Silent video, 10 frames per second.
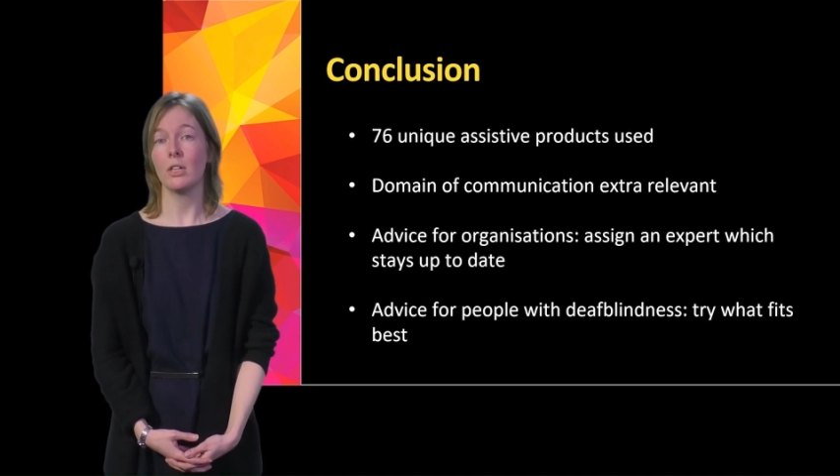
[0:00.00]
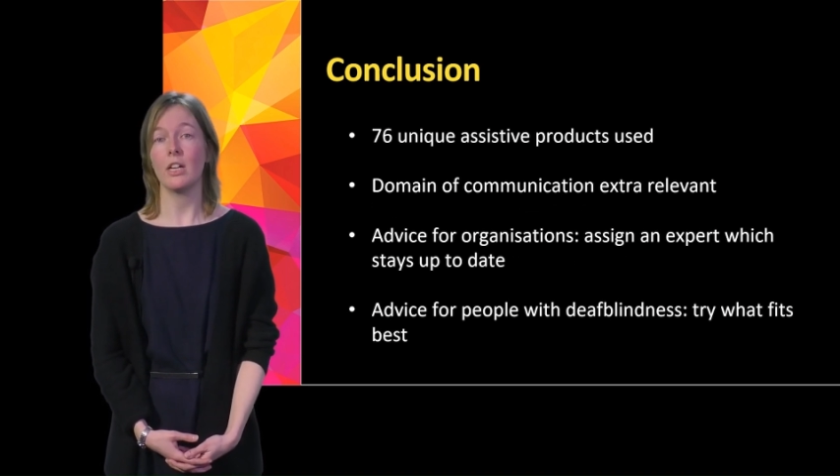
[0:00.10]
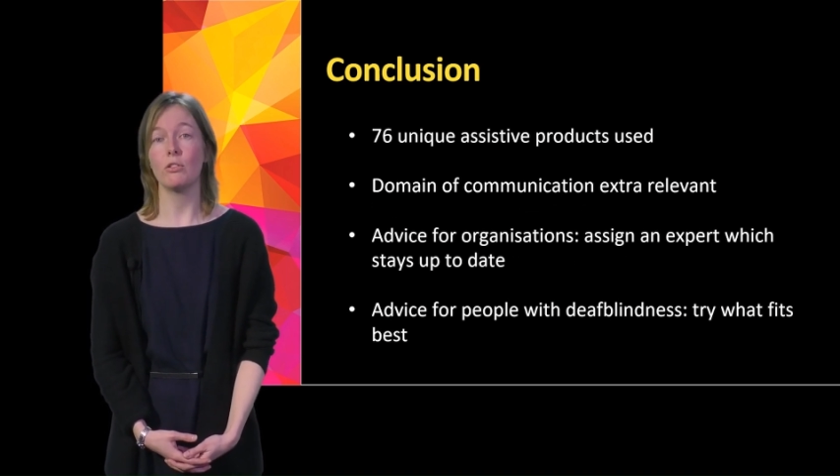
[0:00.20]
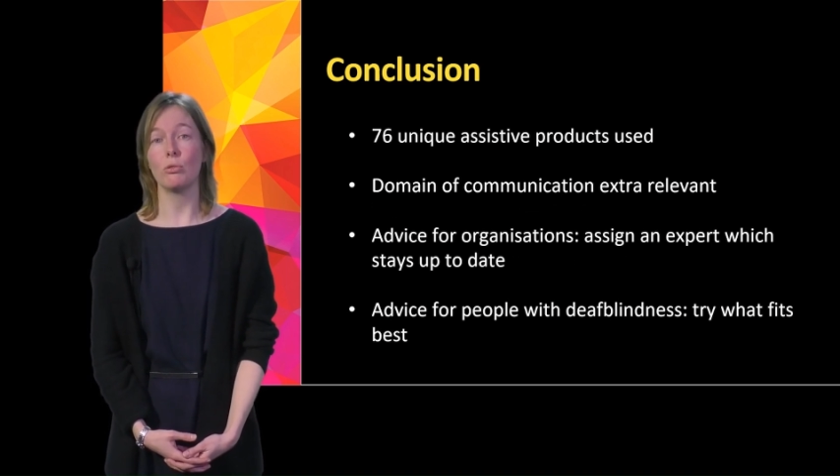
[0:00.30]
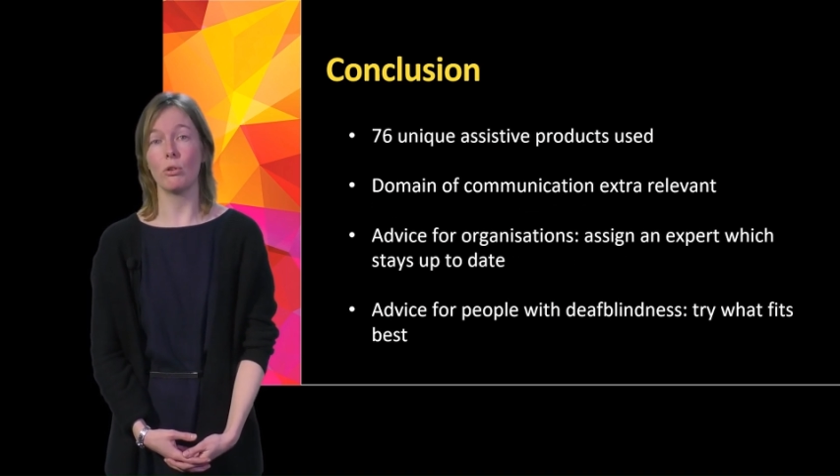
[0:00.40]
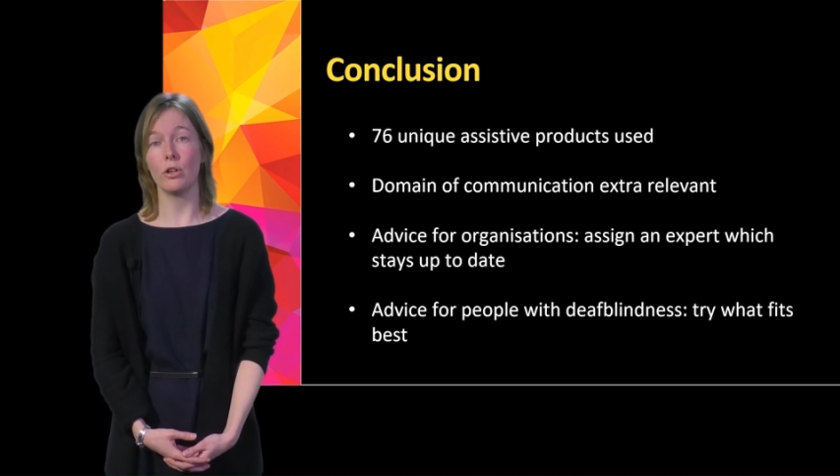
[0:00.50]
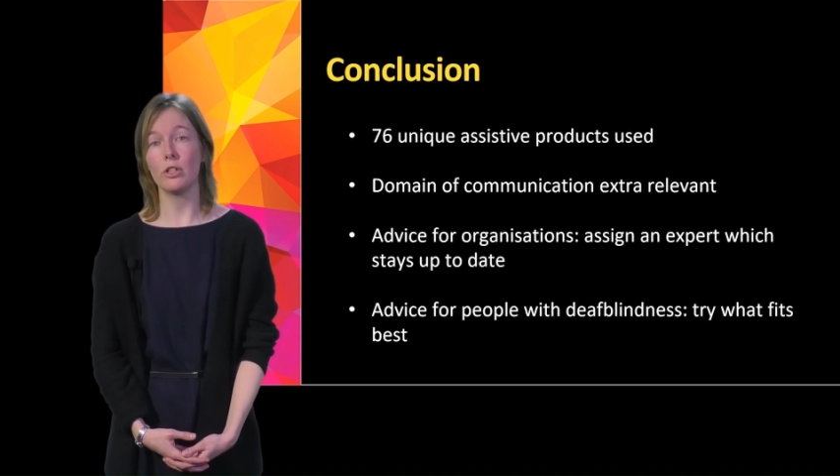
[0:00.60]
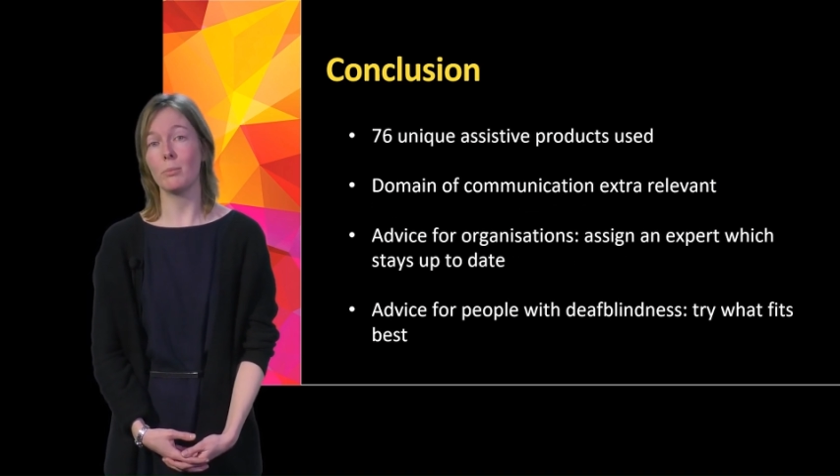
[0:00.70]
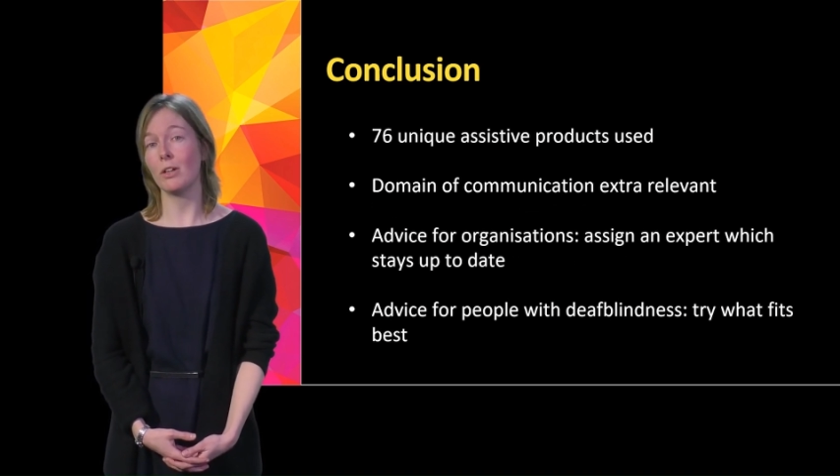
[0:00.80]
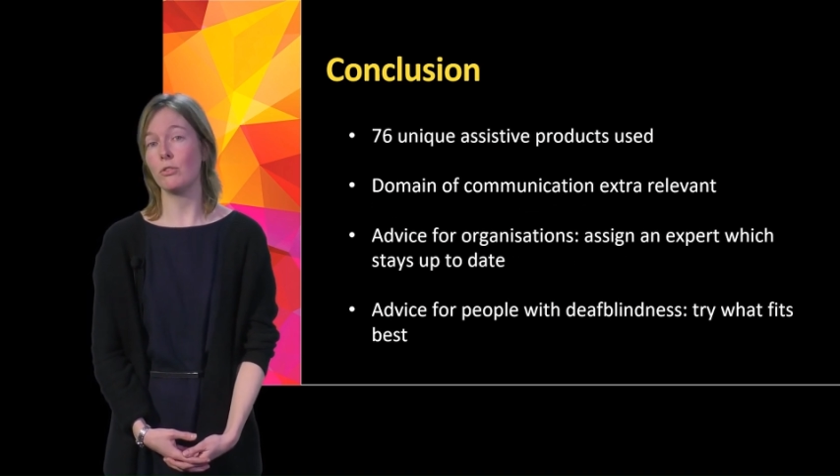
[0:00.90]
and to
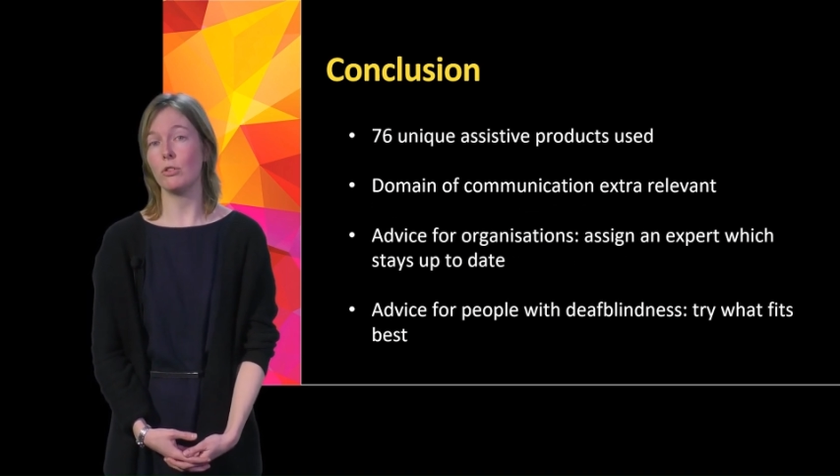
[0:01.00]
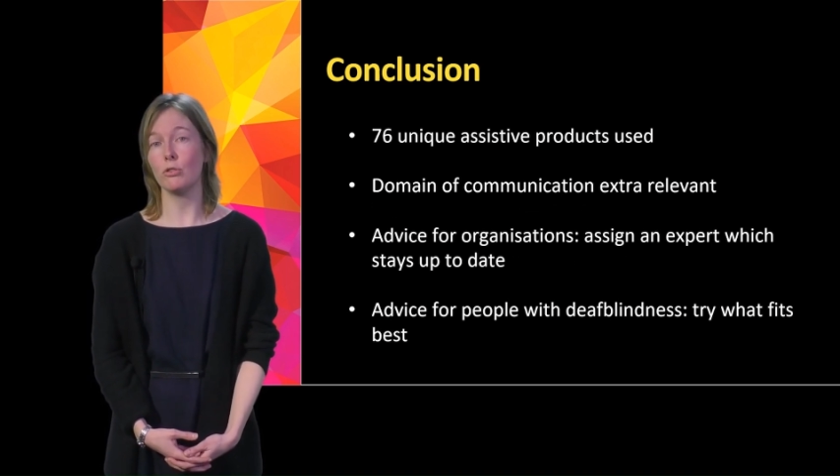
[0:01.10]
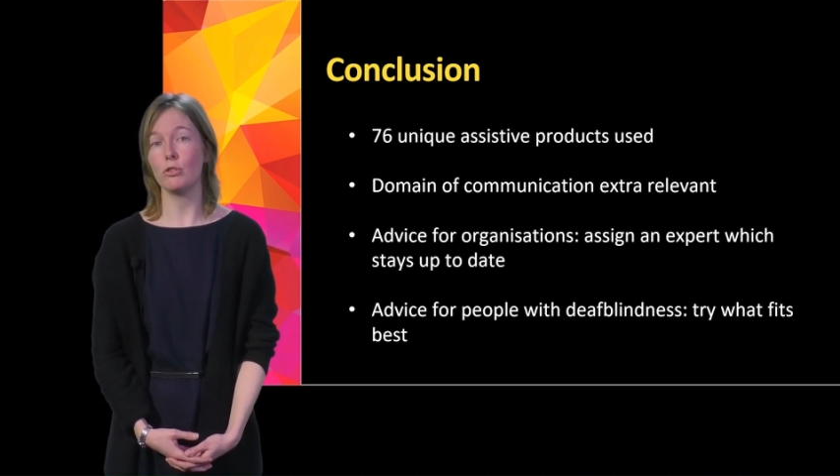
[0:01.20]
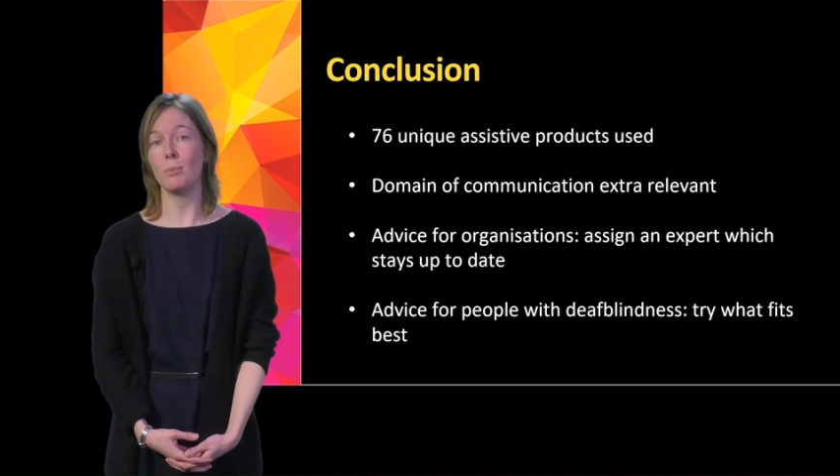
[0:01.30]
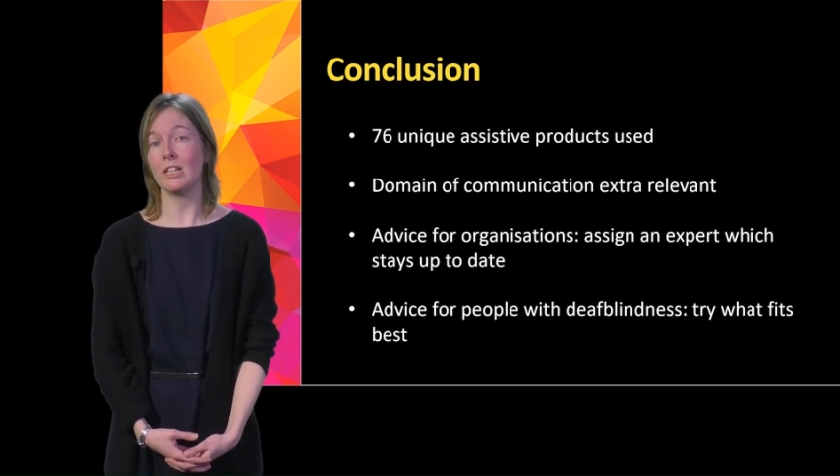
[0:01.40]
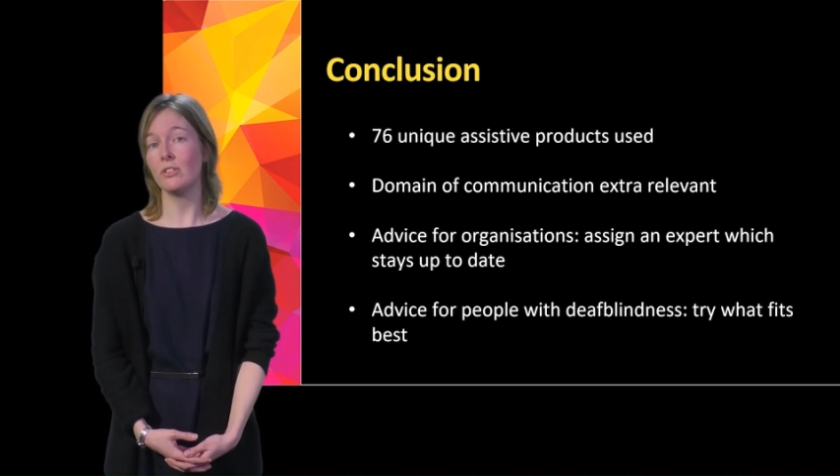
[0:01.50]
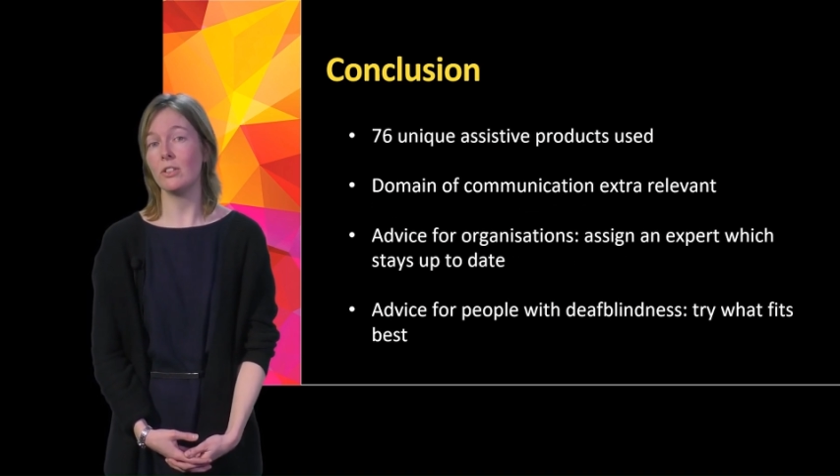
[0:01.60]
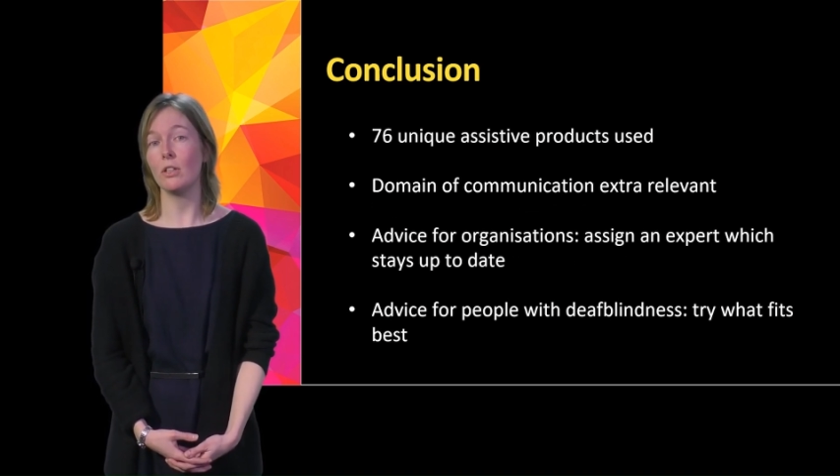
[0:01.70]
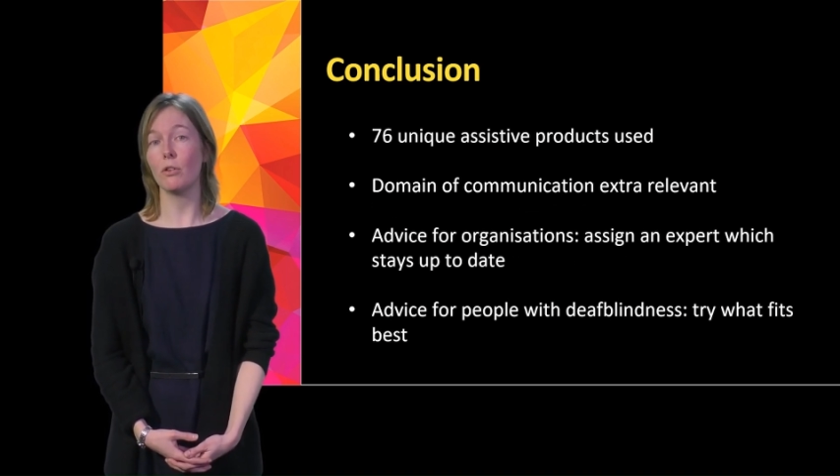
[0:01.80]
learn about the usability